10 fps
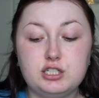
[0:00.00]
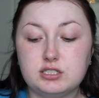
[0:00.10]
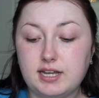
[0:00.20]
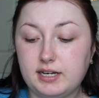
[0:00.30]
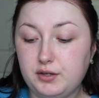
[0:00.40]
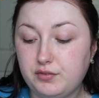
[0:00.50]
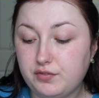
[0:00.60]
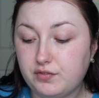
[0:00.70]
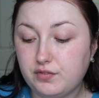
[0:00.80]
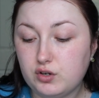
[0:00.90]
just kind of
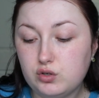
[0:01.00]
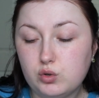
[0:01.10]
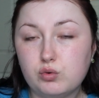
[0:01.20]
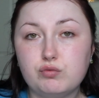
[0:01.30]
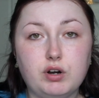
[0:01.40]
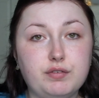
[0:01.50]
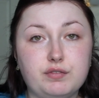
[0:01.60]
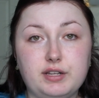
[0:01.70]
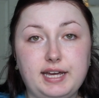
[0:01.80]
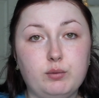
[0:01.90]
know
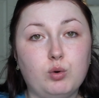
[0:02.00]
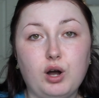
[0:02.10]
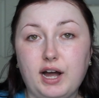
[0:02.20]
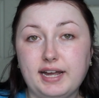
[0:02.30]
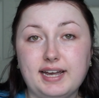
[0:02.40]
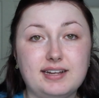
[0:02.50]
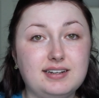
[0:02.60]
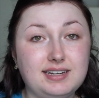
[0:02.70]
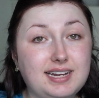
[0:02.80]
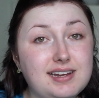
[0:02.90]
roughly what I kind
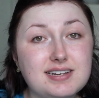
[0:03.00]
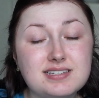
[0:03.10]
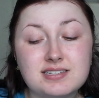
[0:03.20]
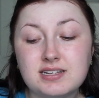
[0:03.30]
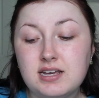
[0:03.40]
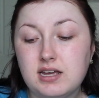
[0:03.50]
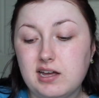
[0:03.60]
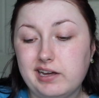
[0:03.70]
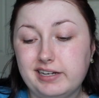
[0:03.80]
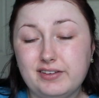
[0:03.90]
of need,
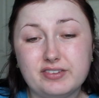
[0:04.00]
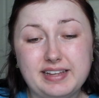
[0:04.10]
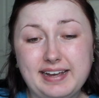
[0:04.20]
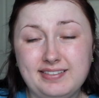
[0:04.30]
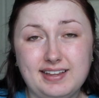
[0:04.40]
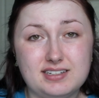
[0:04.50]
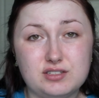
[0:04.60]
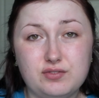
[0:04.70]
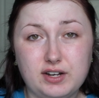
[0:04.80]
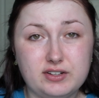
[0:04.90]
and even then
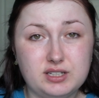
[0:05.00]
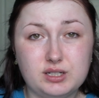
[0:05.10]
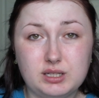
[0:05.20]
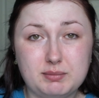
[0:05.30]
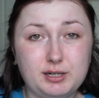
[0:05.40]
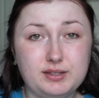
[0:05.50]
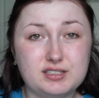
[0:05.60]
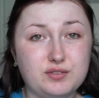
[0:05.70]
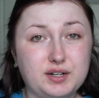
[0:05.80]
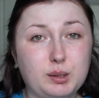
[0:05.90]
that's a very little amount,
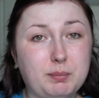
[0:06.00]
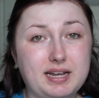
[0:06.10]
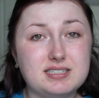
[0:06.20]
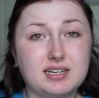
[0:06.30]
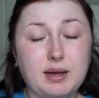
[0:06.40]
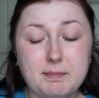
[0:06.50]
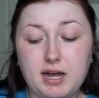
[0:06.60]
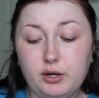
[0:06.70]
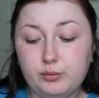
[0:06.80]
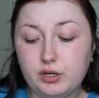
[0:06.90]
that's a very basic
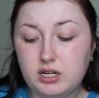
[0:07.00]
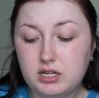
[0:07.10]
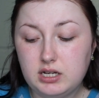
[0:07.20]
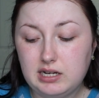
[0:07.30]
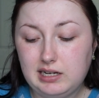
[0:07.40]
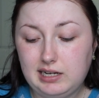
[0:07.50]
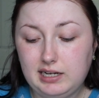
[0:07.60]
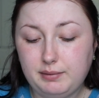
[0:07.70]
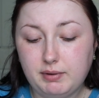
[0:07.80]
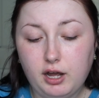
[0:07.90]
amount.
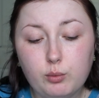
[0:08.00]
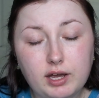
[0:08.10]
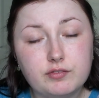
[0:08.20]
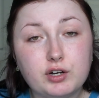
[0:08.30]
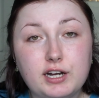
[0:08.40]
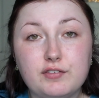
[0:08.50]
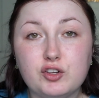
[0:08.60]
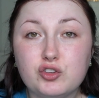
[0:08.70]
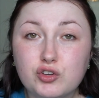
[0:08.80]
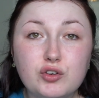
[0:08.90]
However, if
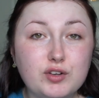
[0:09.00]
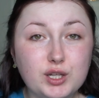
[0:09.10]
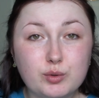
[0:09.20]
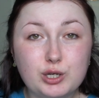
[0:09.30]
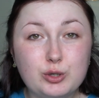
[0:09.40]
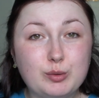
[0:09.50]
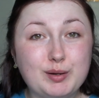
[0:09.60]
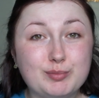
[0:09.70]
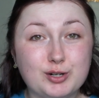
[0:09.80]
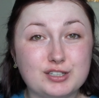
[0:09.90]
you do really want to know
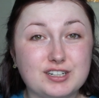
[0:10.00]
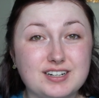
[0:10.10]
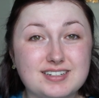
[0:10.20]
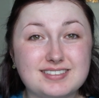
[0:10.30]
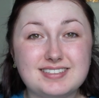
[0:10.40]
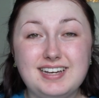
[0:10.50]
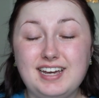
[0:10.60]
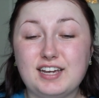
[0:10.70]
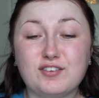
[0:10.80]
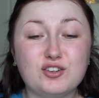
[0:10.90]
about products,
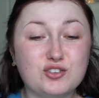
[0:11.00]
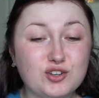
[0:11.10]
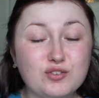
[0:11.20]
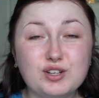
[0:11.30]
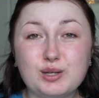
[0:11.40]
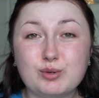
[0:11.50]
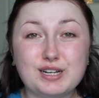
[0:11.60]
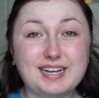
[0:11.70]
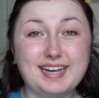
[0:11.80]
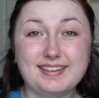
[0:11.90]
if you do really
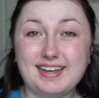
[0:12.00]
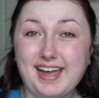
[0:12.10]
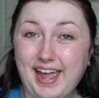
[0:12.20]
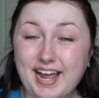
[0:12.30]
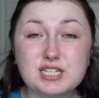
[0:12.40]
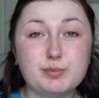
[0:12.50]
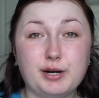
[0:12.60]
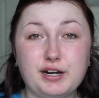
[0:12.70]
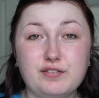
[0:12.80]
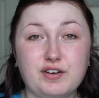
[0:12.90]
want to get that expert
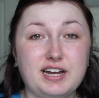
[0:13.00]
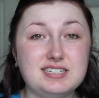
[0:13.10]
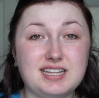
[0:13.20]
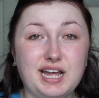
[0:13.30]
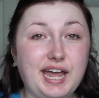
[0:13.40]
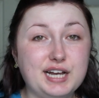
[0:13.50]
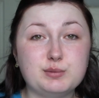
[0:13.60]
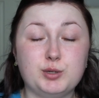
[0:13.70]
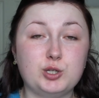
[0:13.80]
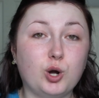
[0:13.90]
advice, that
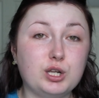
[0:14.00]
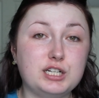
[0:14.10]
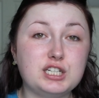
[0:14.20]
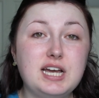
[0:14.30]
expert knowledge,